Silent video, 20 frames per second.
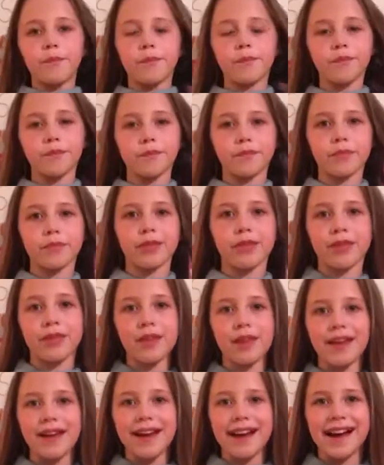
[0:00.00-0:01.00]
What?
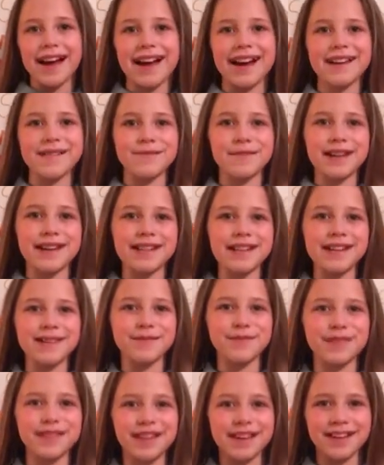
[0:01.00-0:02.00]
Hi, my
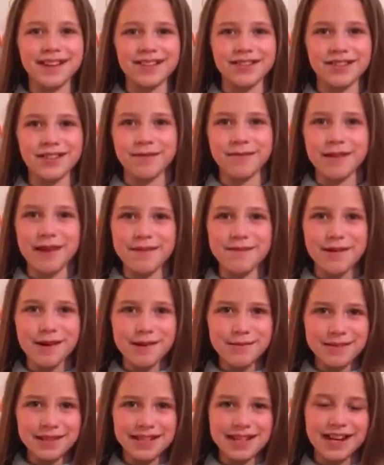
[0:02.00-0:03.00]
name is Adrian. My
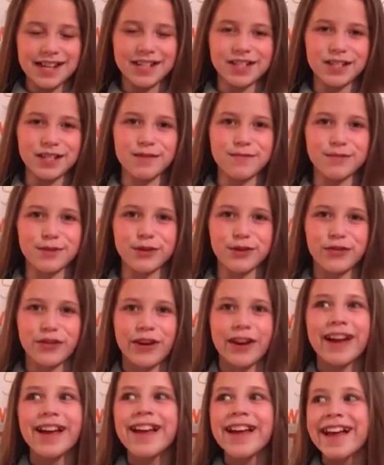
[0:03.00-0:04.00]
mom is Ashley
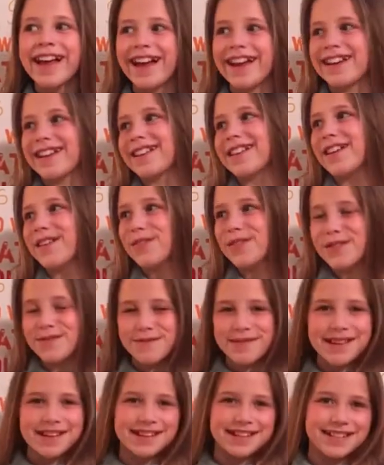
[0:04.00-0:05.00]
Pulver, and I love her
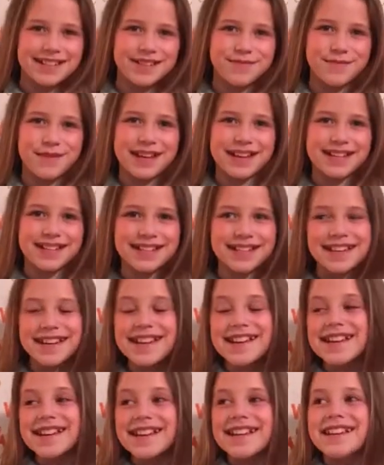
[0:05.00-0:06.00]
because she makes
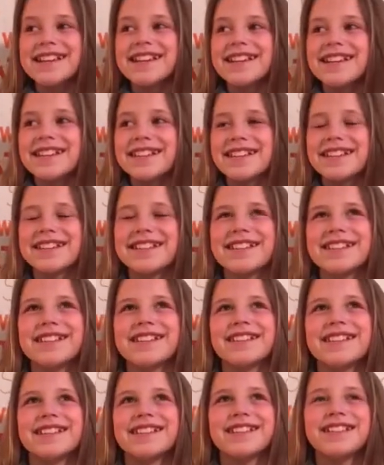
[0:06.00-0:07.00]

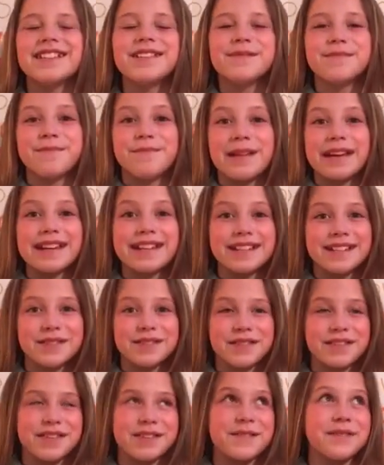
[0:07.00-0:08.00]
good. She
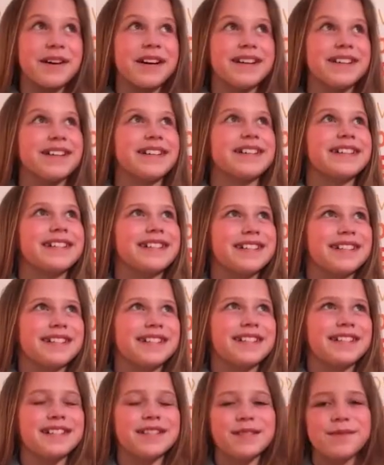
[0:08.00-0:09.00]
bakes really well and
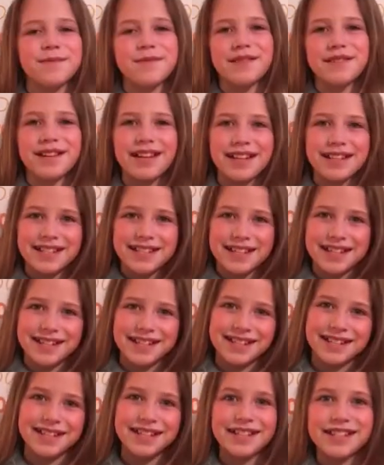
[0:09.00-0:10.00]
she's super nice
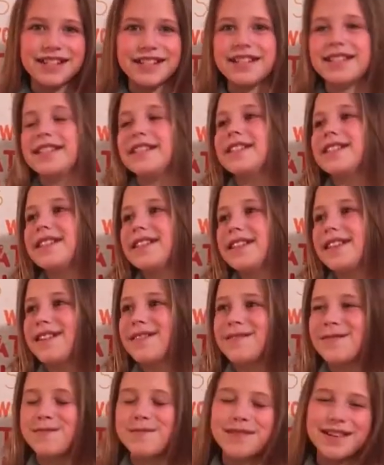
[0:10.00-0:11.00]
and she
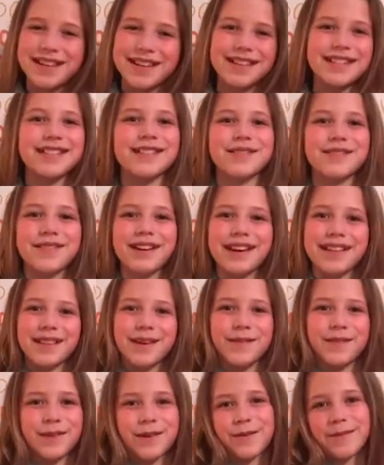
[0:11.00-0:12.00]
loves me, so I
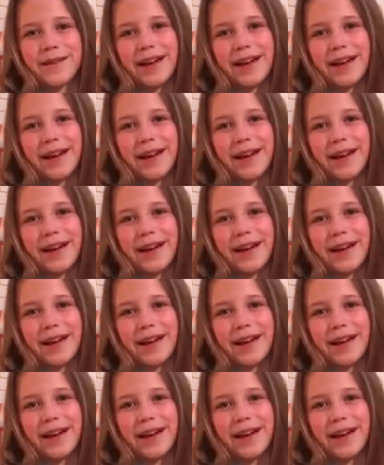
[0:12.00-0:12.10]
love her